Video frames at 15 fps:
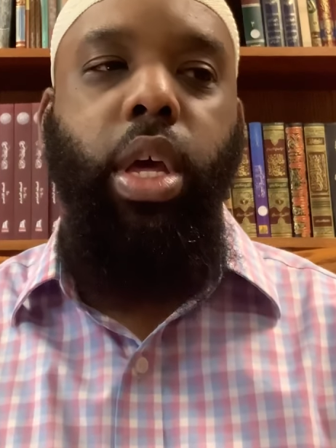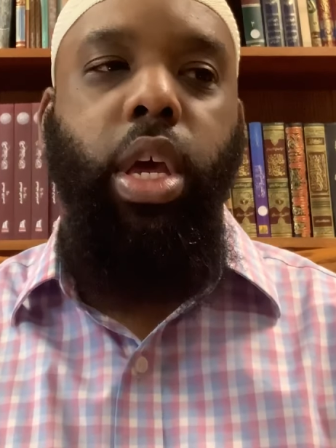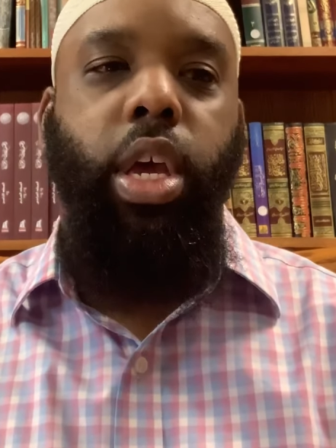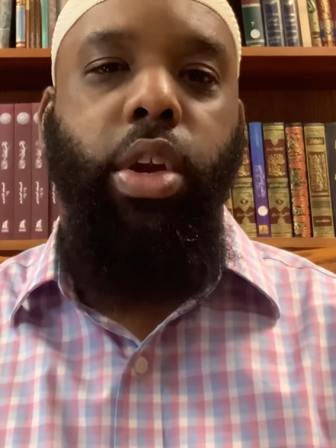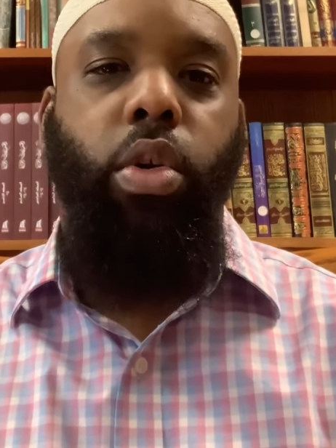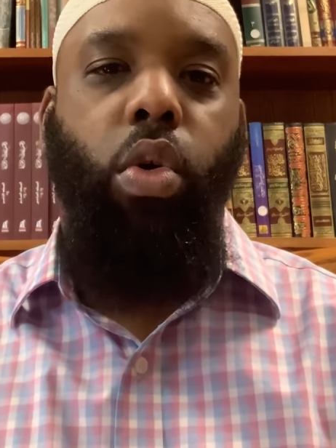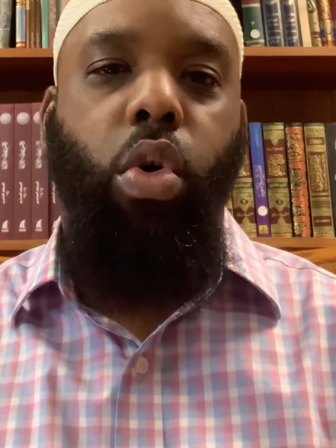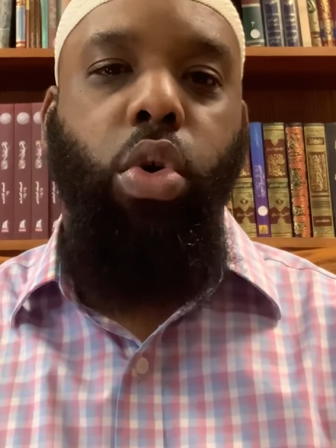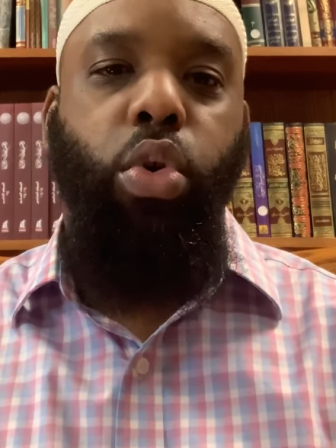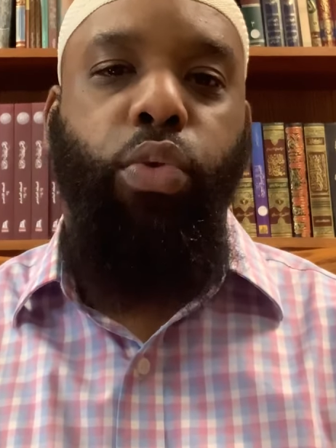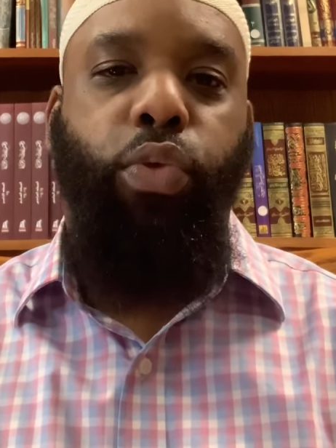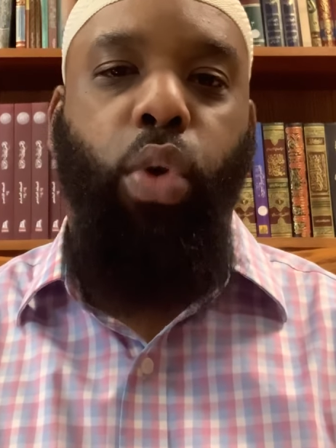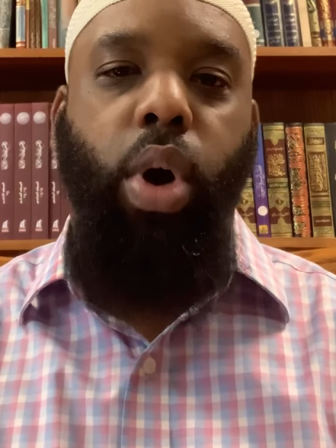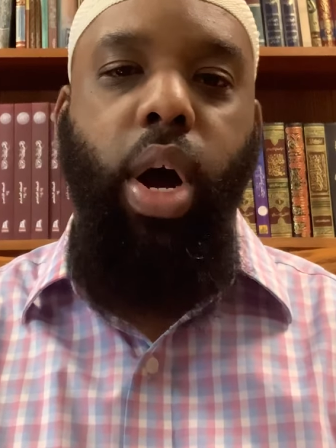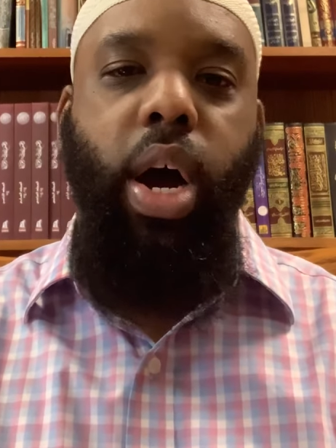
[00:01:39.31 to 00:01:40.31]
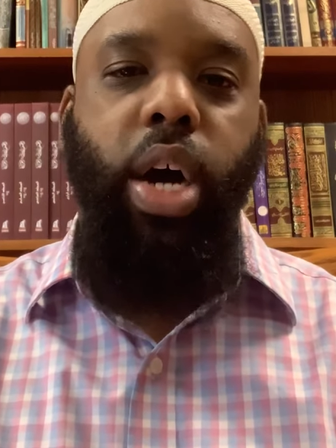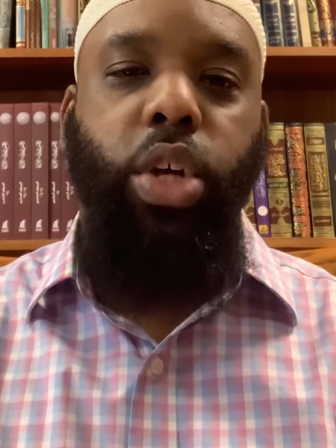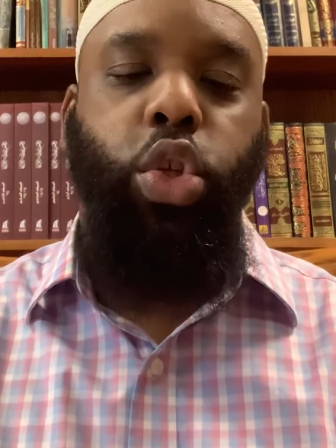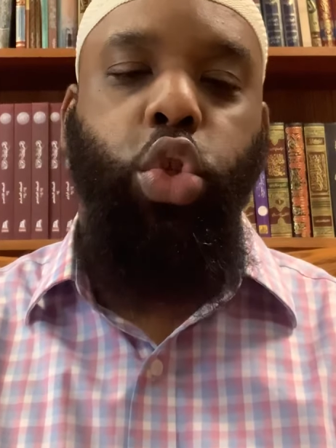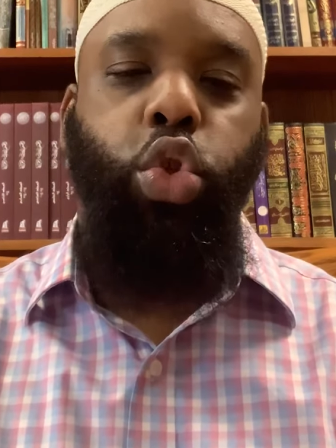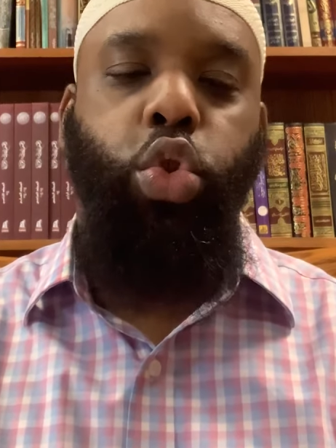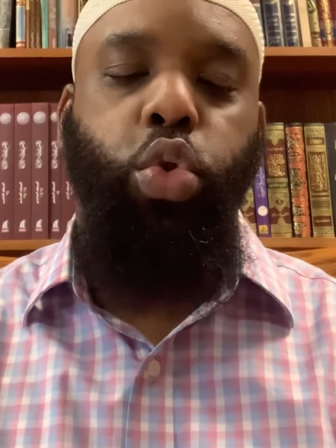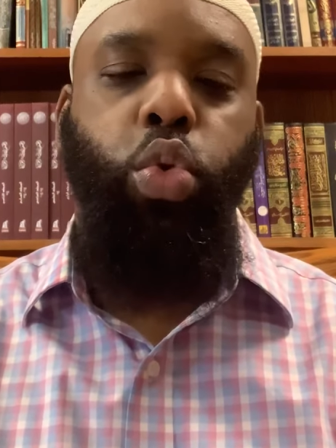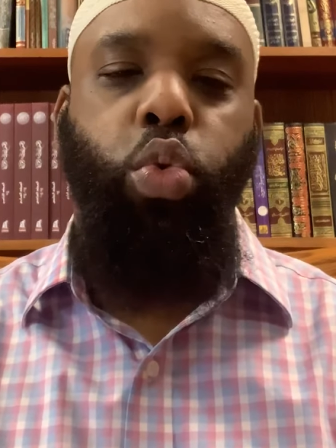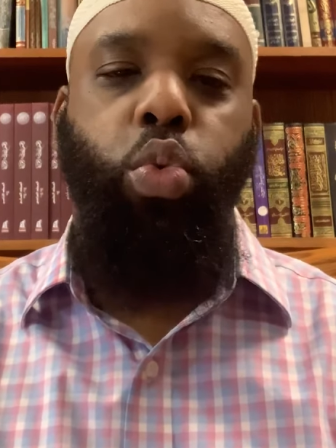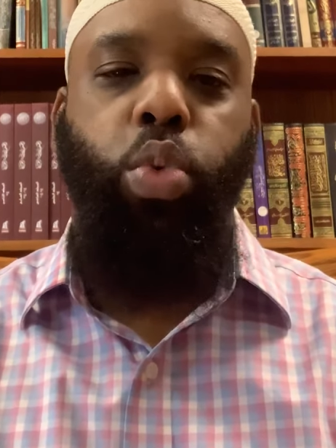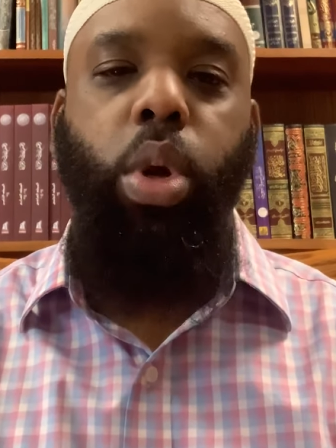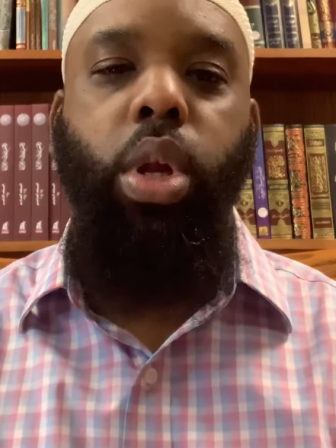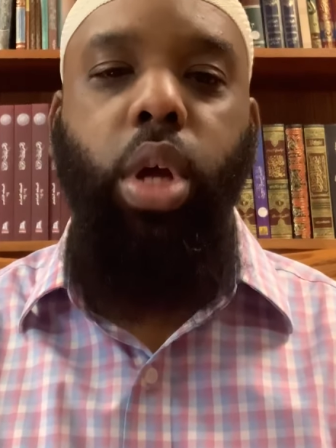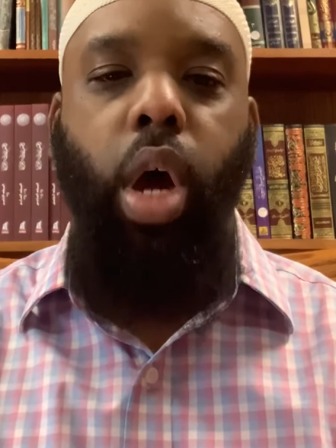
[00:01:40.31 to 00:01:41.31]
in order for us to
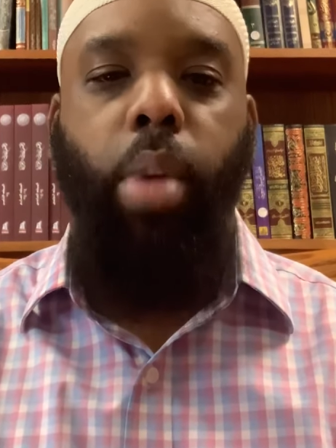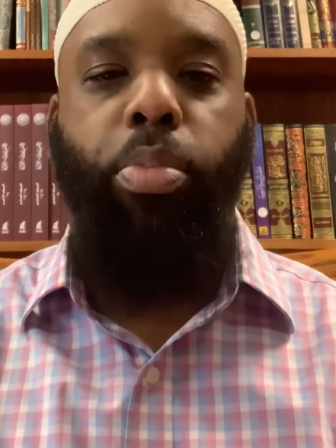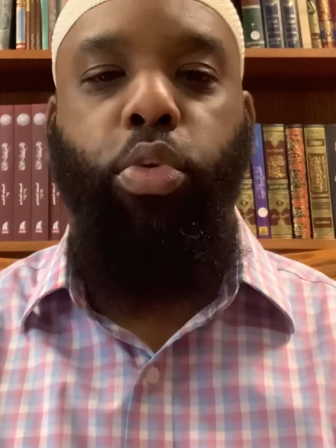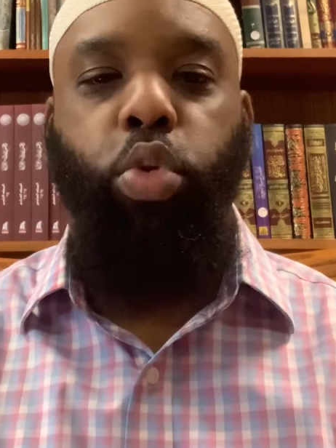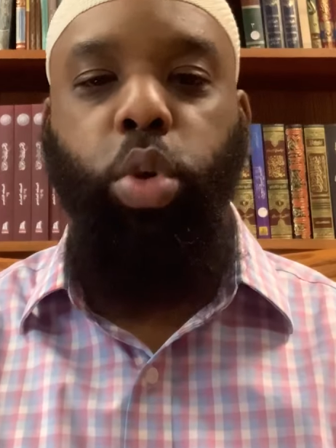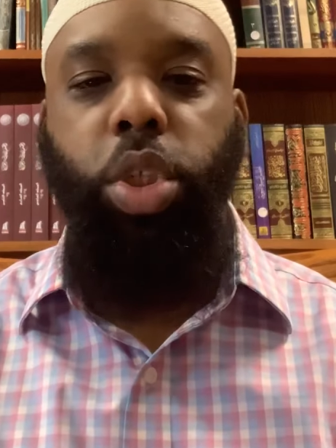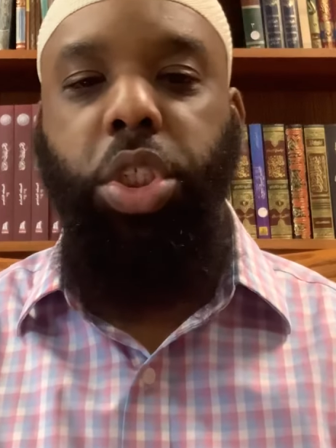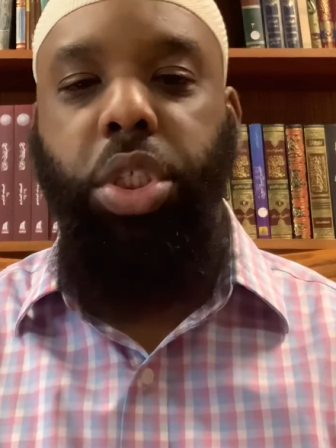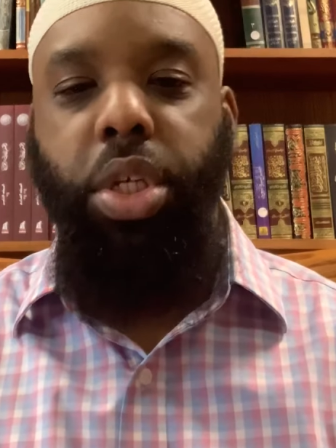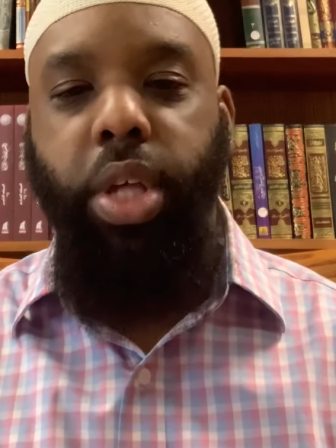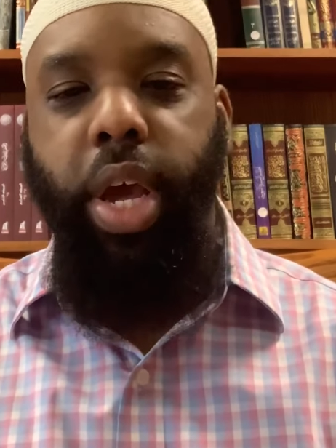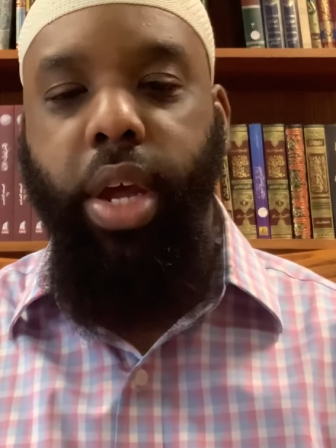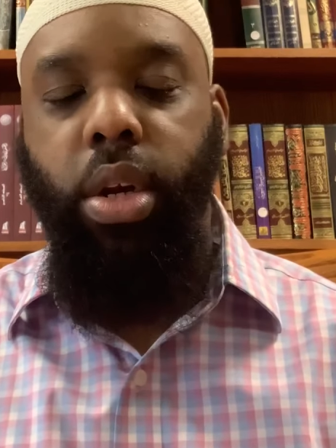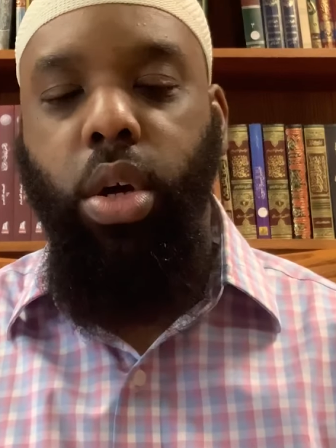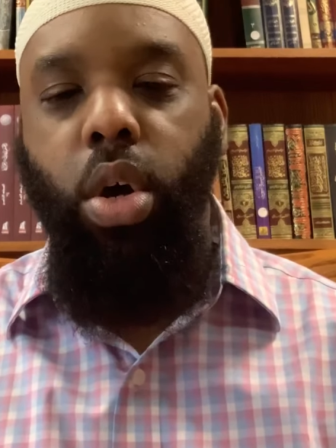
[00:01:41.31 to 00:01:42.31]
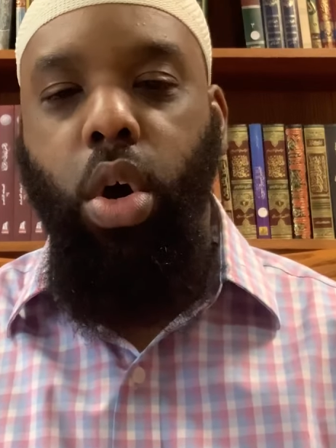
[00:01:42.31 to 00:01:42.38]
really appreciate